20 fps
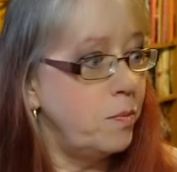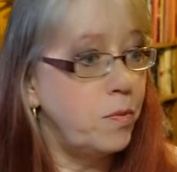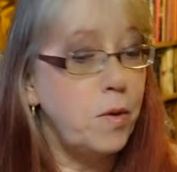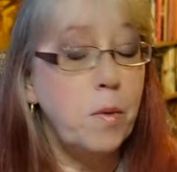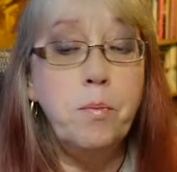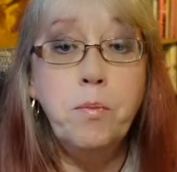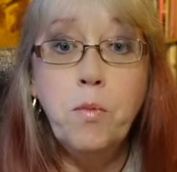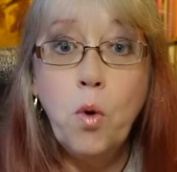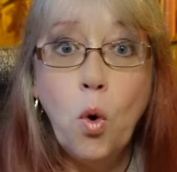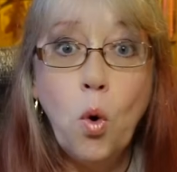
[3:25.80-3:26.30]

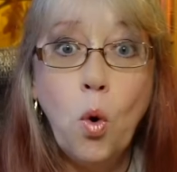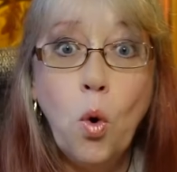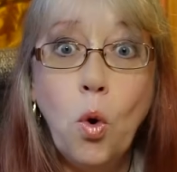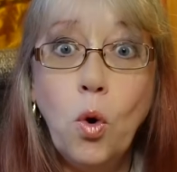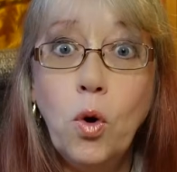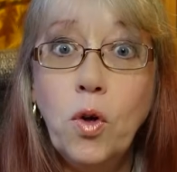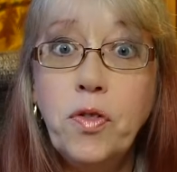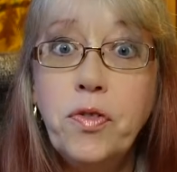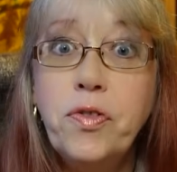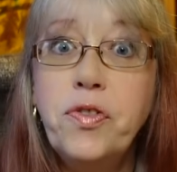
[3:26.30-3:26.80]

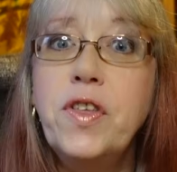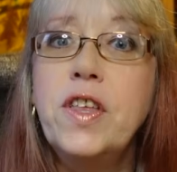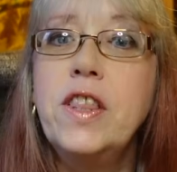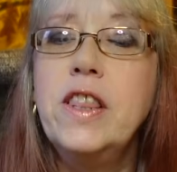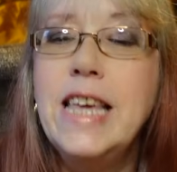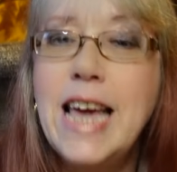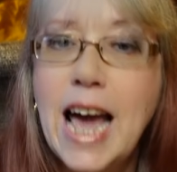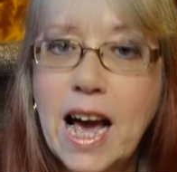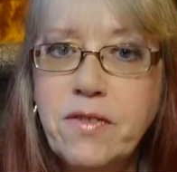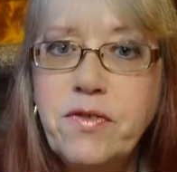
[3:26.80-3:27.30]
More than
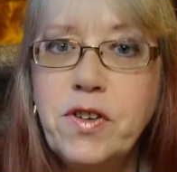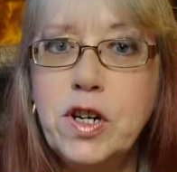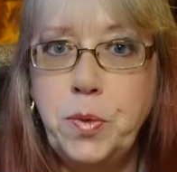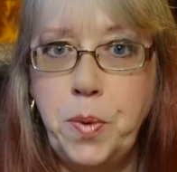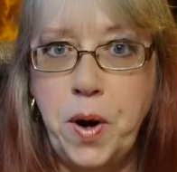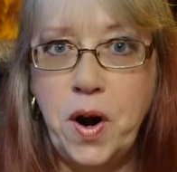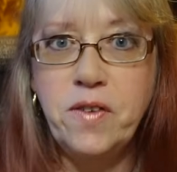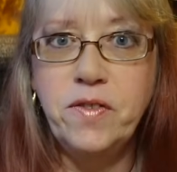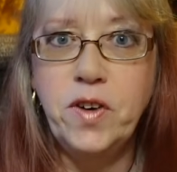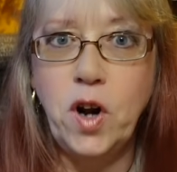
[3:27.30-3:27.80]
the average
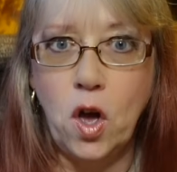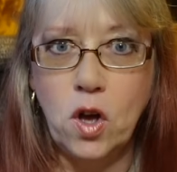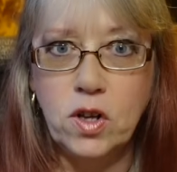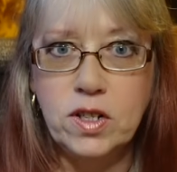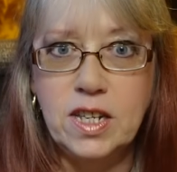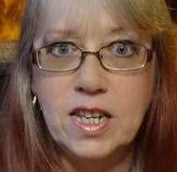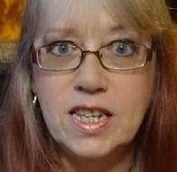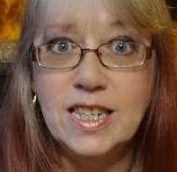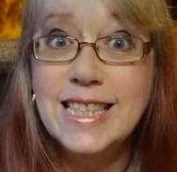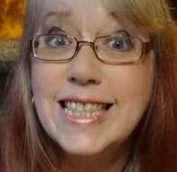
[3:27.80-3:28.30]
pair of
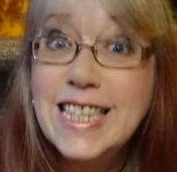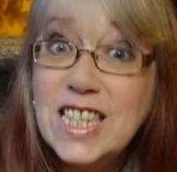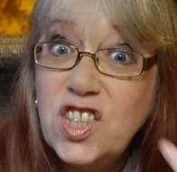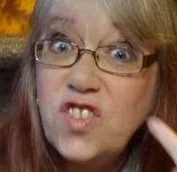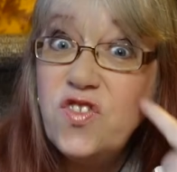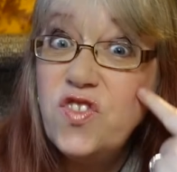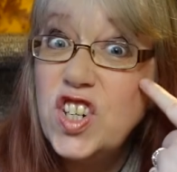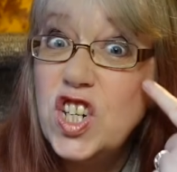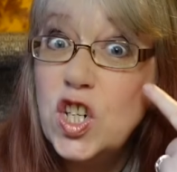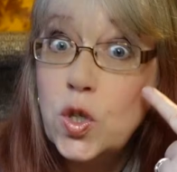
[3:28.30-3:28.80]
glasses. This is
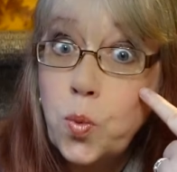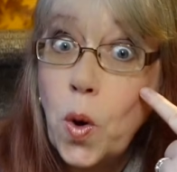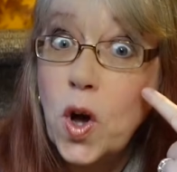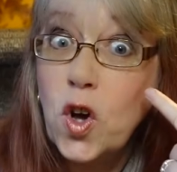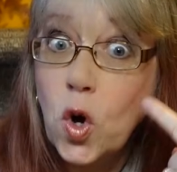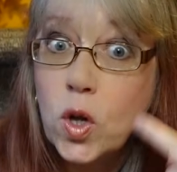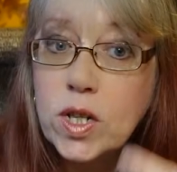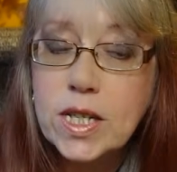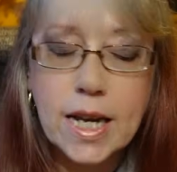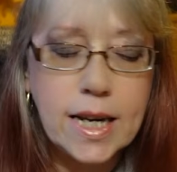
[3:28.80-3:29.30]
just one
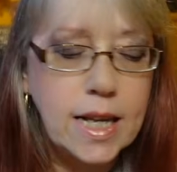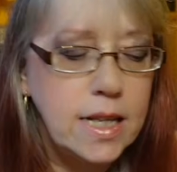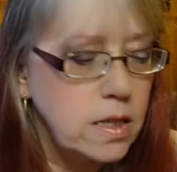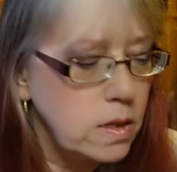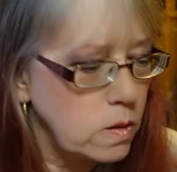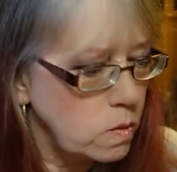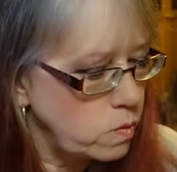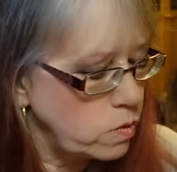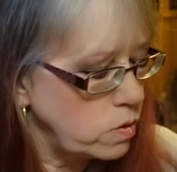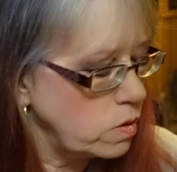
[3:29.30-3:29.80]
contact
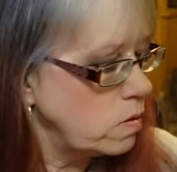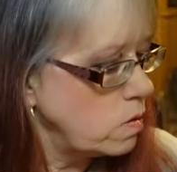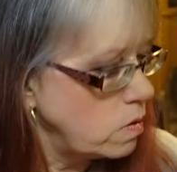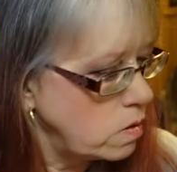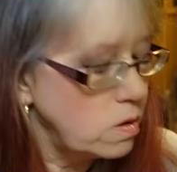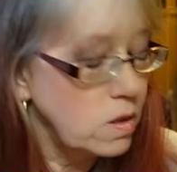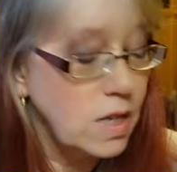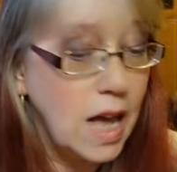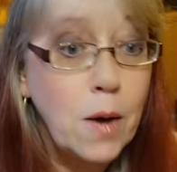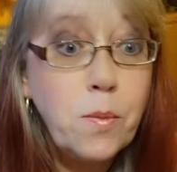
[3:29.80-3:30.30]
lens.
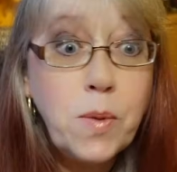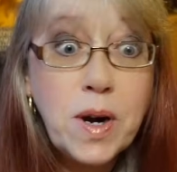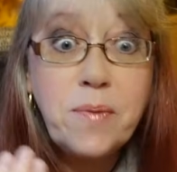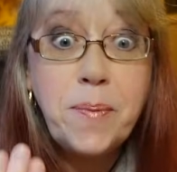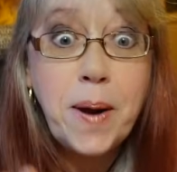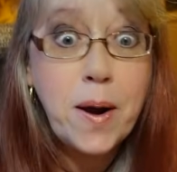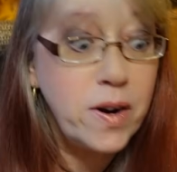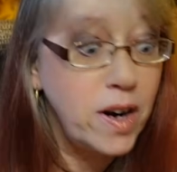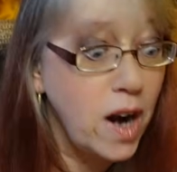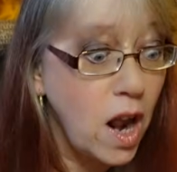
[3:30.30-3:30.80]
And when a
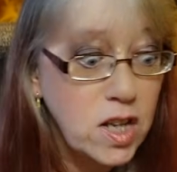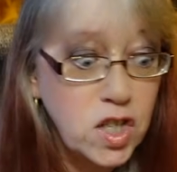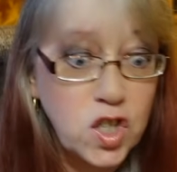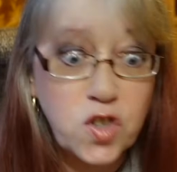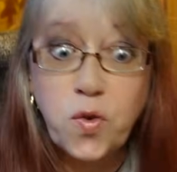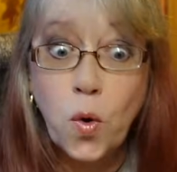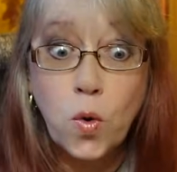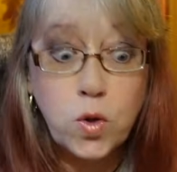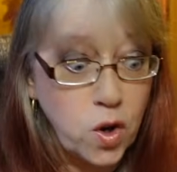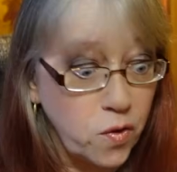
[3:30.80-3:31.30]
pair of glasses
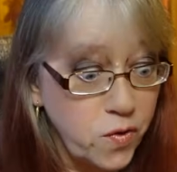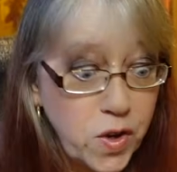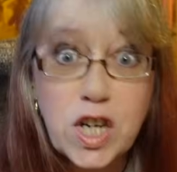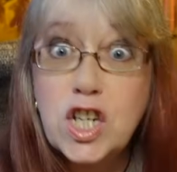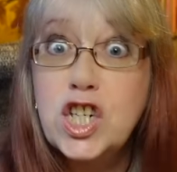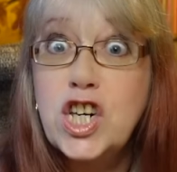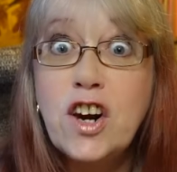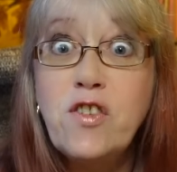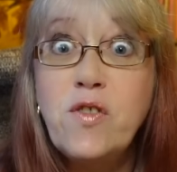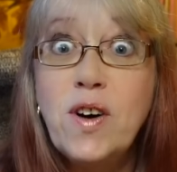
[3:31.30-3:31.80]
falls off, you
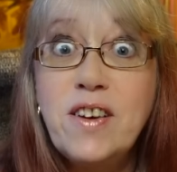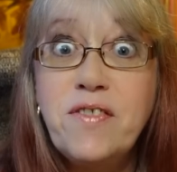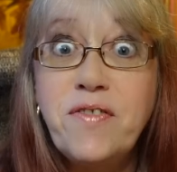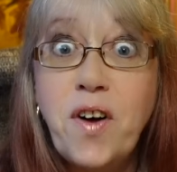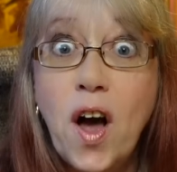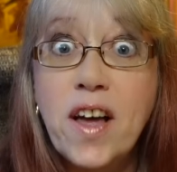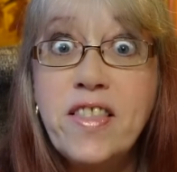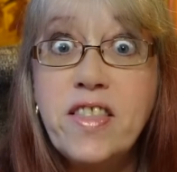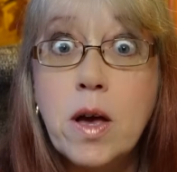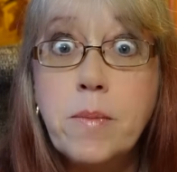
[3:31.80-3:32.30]
can generally
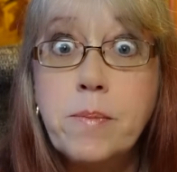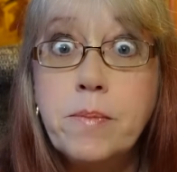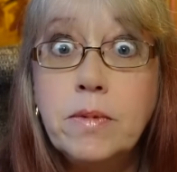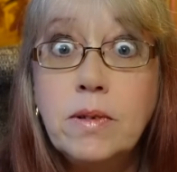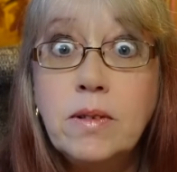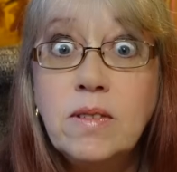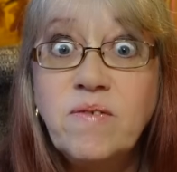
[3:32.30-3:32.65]
find them.